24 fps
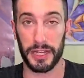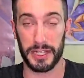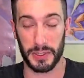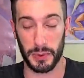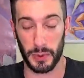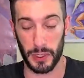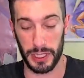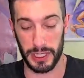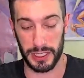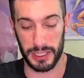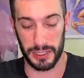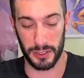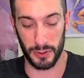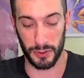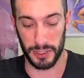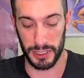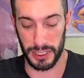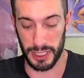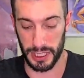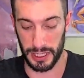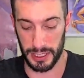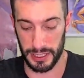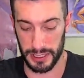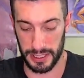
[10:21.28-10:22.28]
That's why it's so
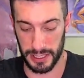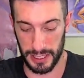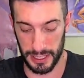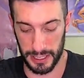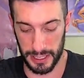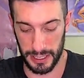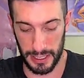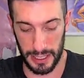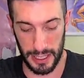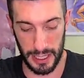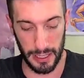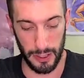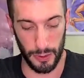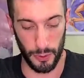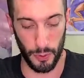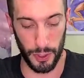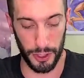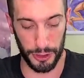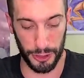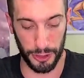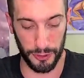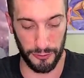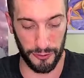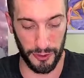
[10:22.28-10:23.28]
intense
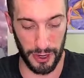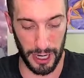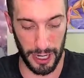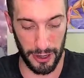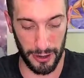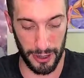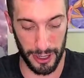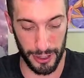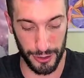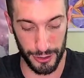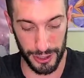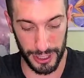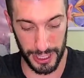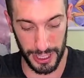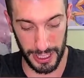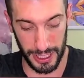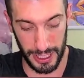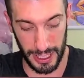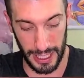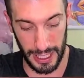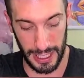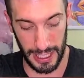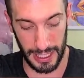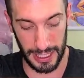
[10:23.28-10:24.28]
with the fire
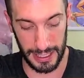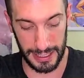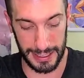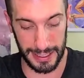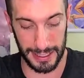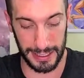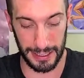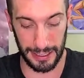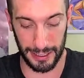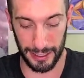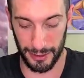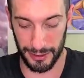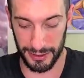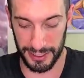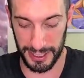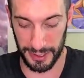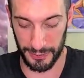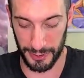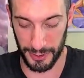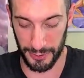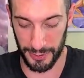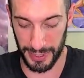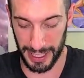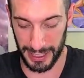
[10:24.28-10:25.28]
energy, and I see a little
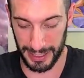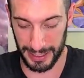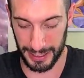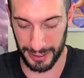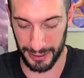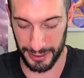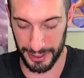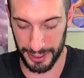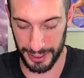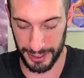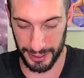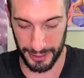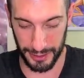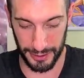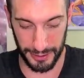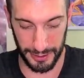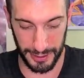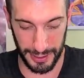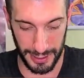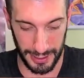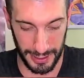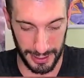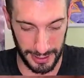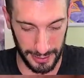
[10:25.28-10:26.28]
something back there too.
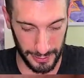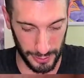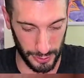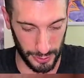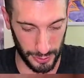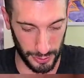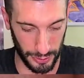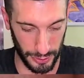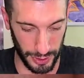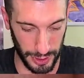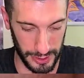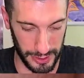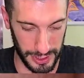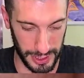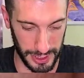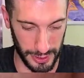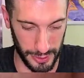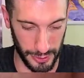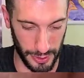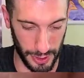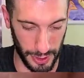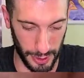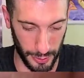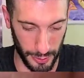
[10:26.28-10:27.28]
Ooh, there's a
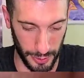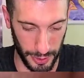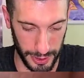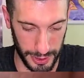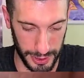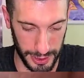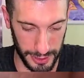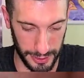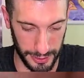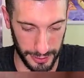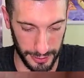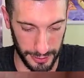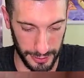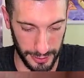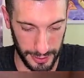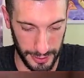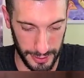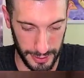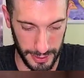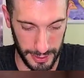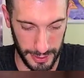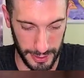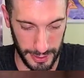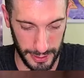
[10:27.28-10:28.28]
new artwork too.
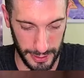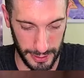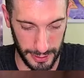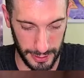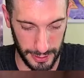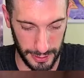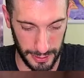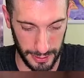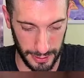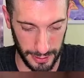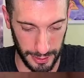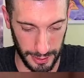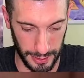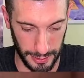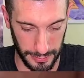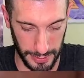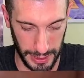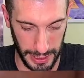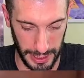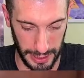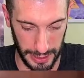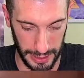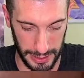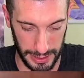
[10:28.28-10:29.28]

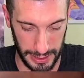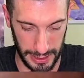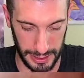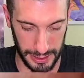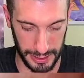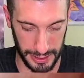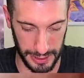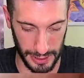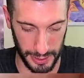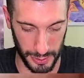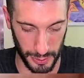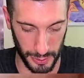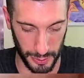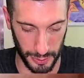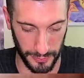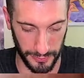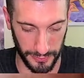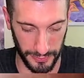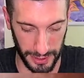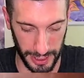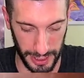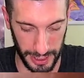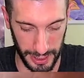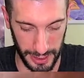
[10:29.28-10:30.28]
Is that just a normal
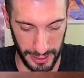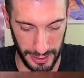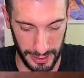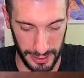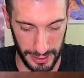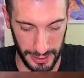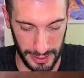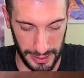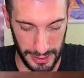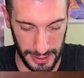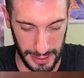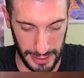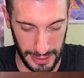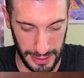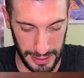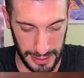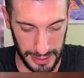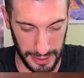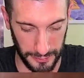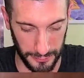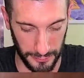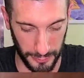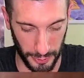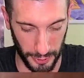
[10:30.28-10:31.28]
V.
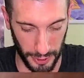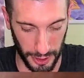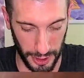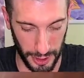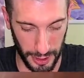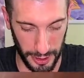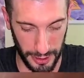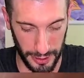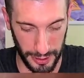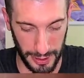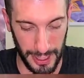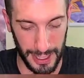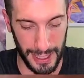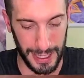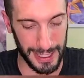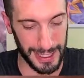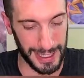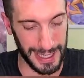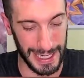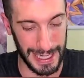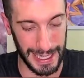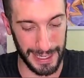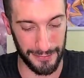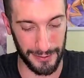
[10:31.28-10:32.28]
Is it a full art?
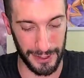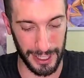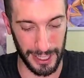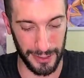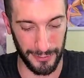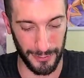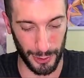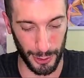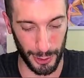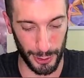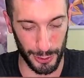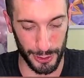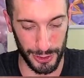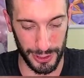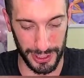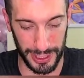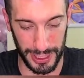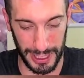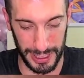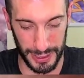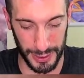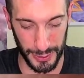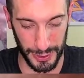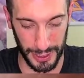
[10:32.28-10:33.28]
Eevee
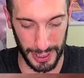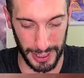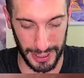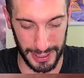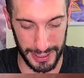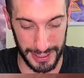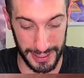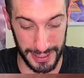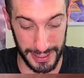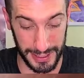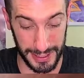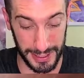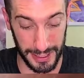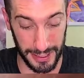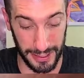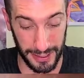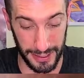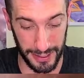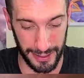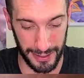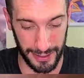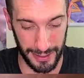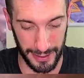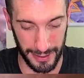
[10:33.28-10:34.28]
evolution, that's what I like to see.